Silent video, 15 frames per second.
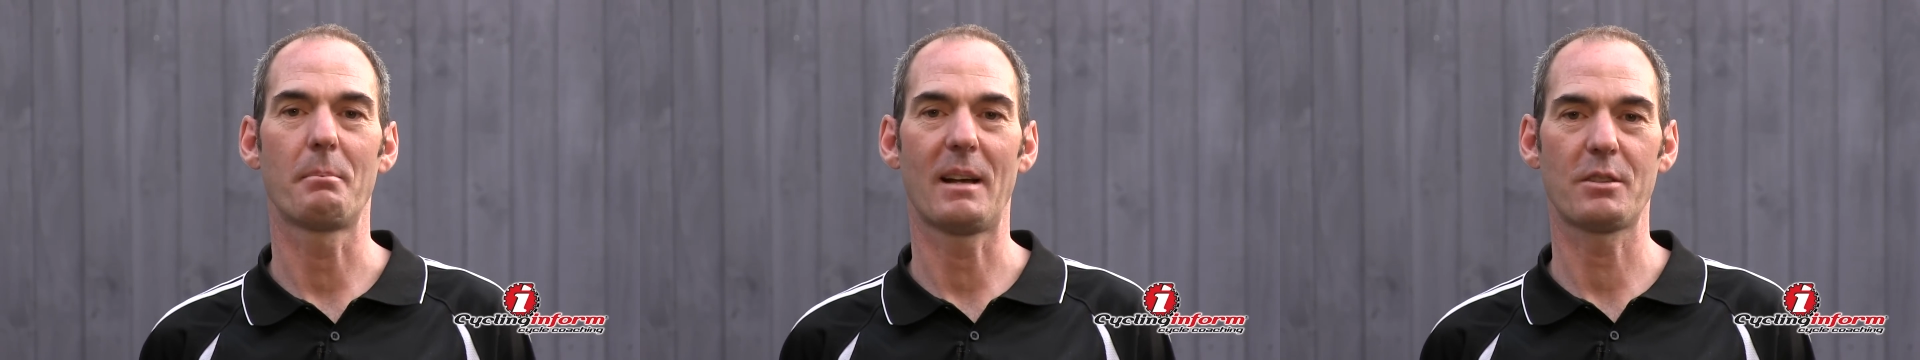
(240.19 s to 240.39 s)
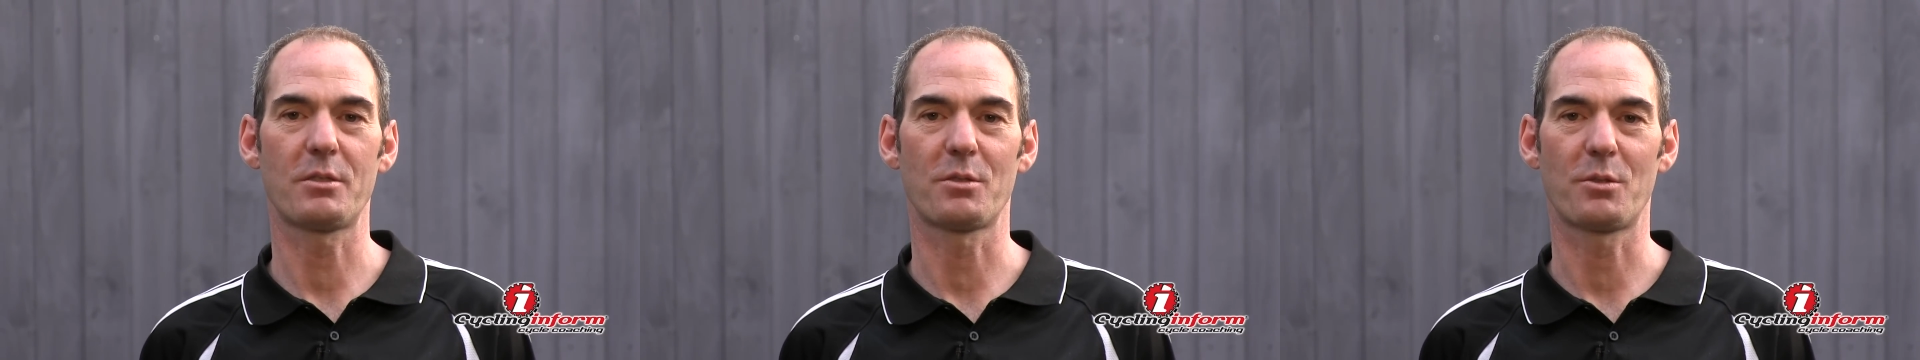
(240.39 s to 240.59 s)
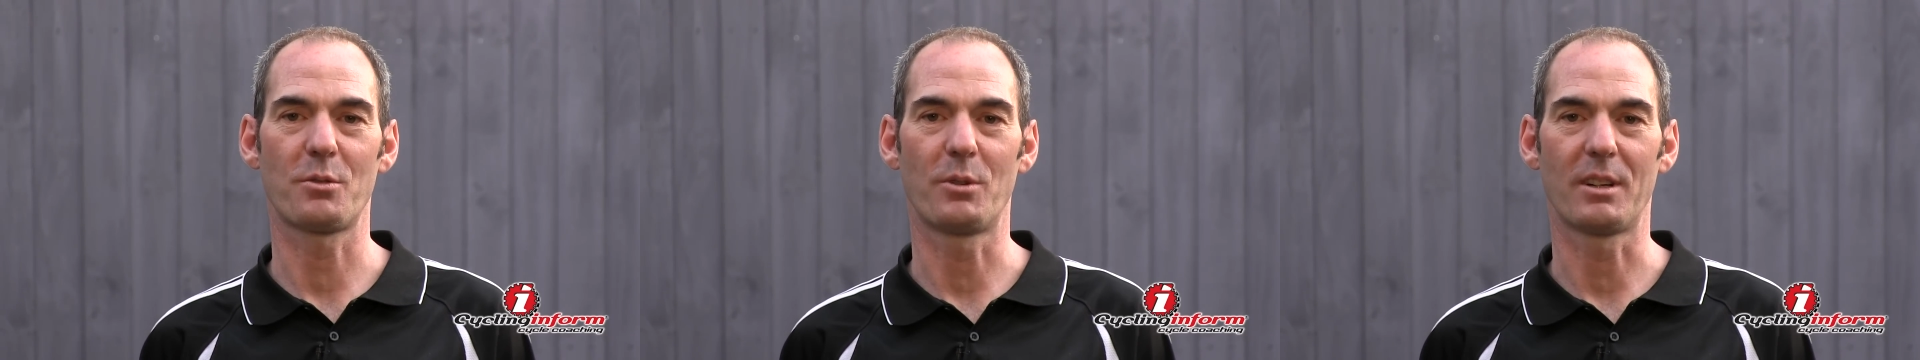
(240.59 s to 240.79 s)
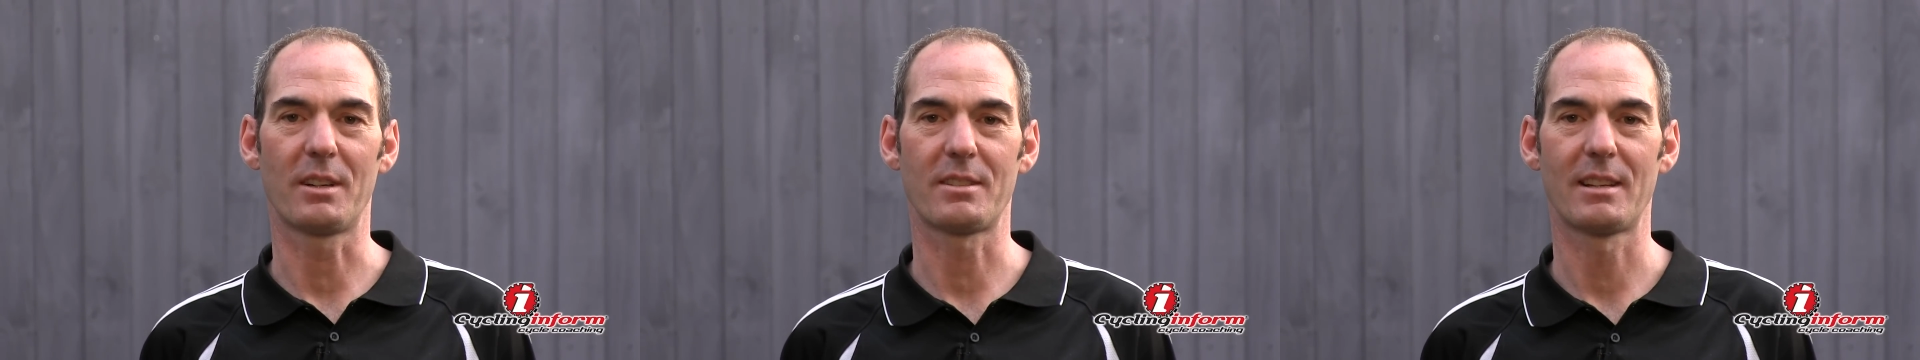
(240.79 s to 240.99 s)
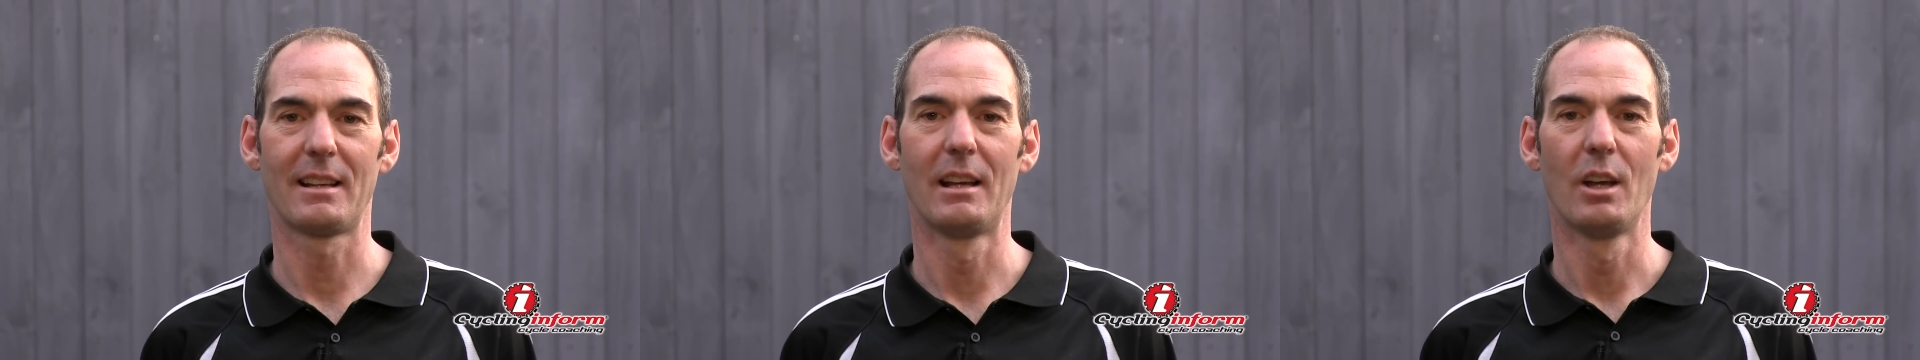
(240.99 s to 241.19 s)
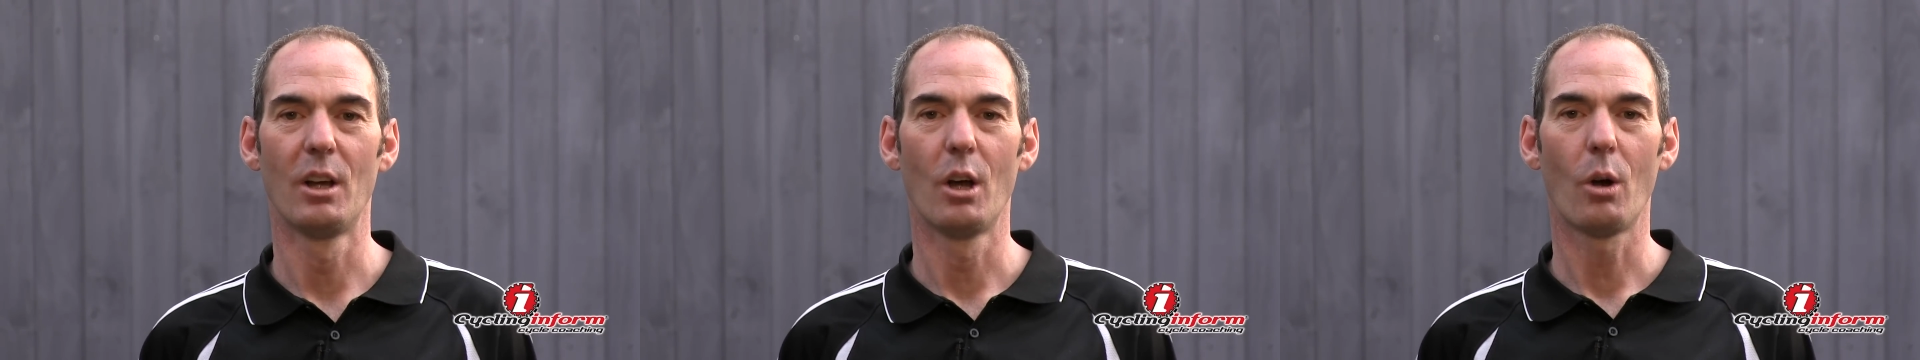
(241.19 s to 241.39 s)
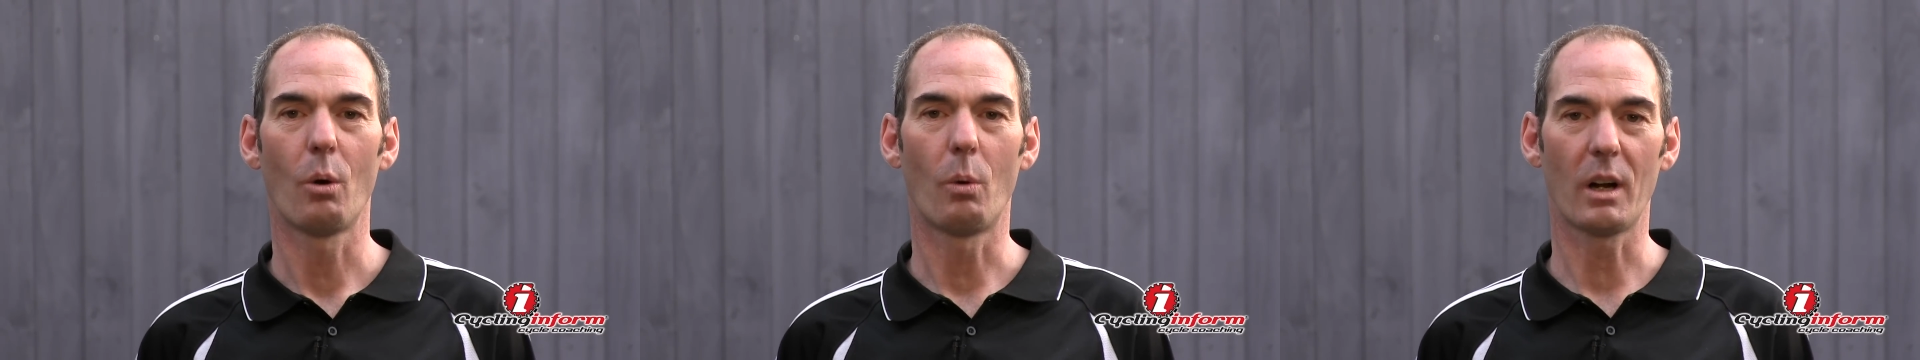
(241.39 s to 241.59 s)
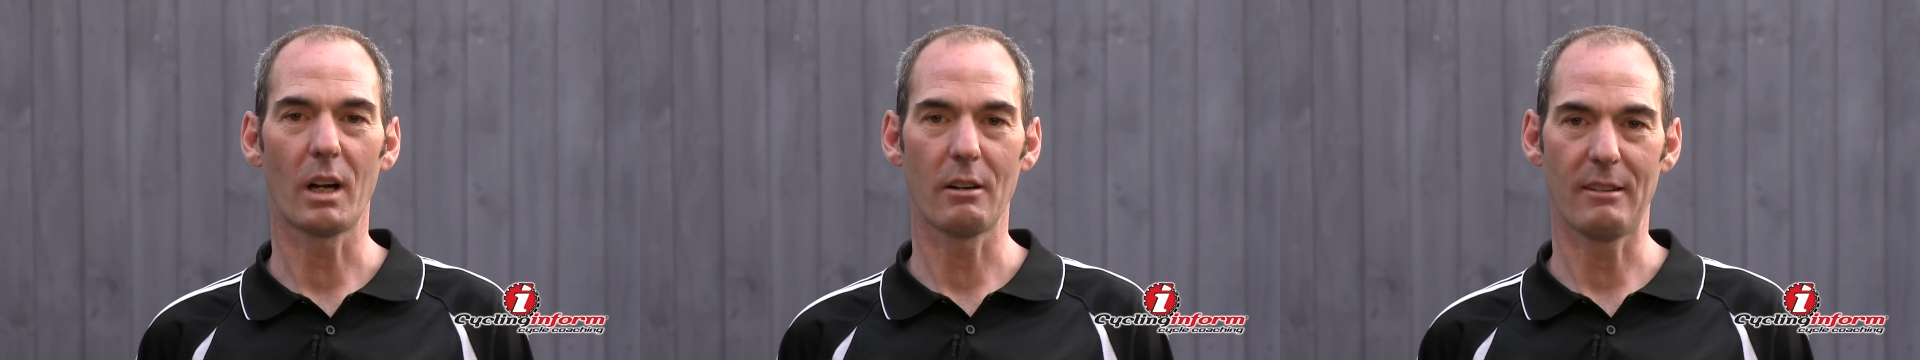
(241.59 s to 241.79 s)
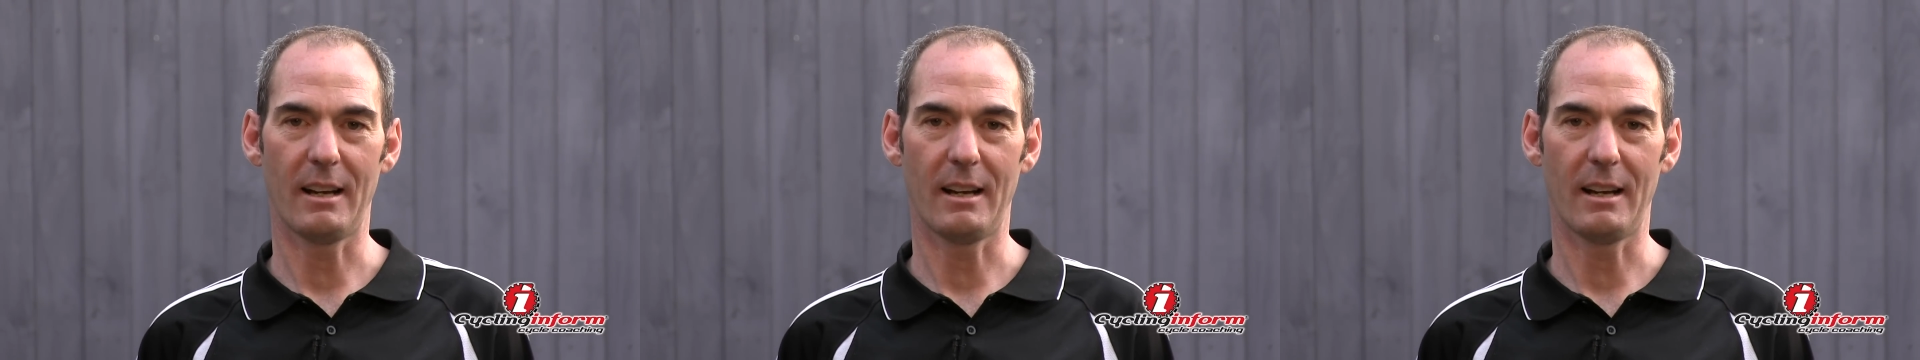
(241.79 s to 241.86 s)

muscle soreness. What I